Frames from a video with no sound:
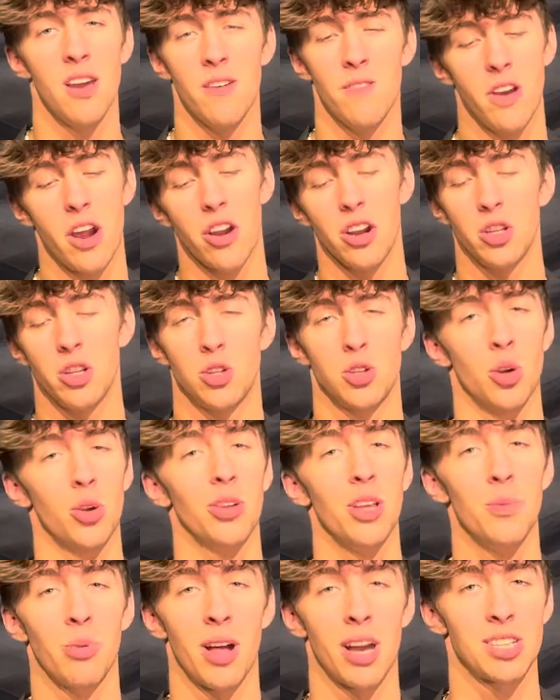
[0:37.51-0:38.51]
very
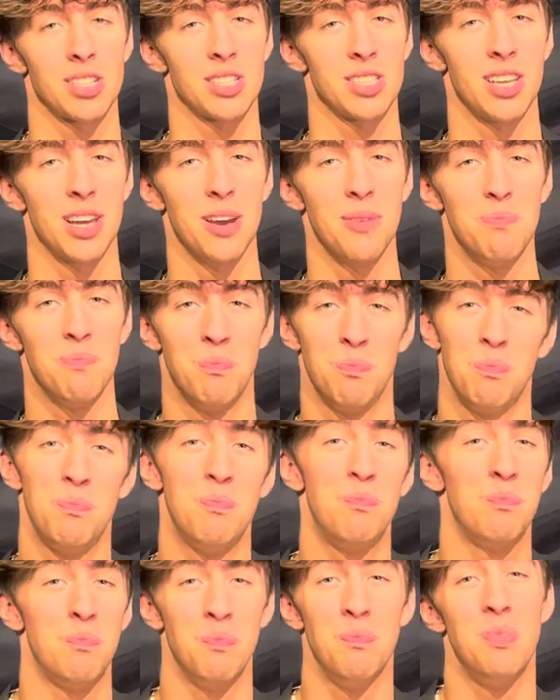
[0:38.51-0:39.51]
truly blessed to
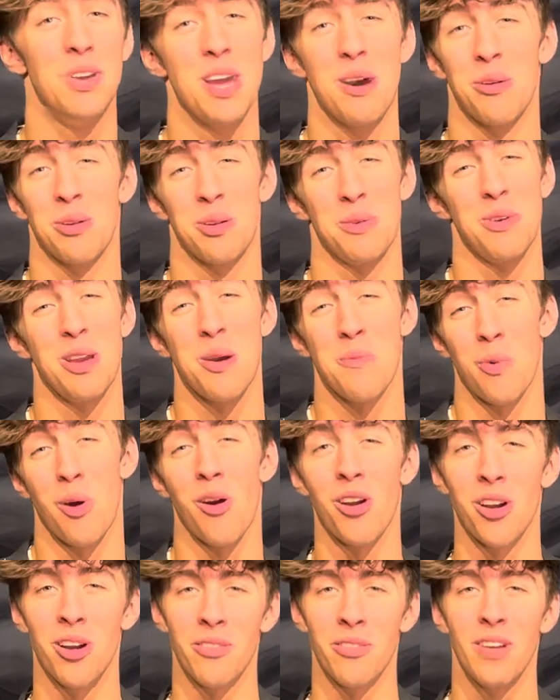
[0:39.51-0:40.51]
be able to be a
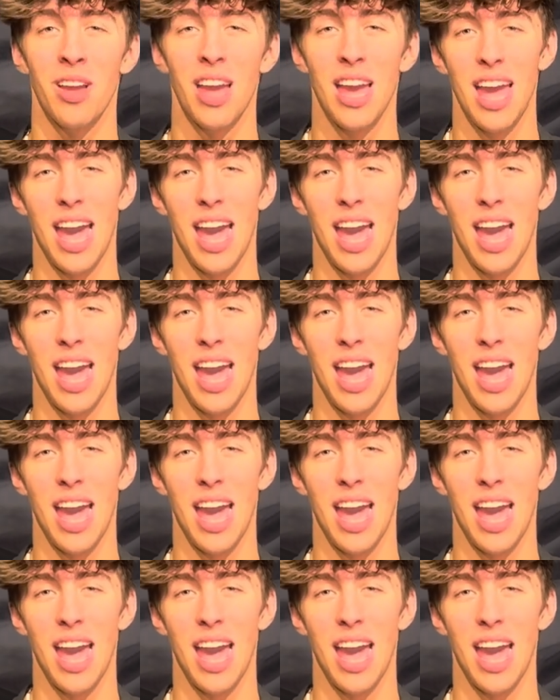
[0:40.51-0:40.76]
part of.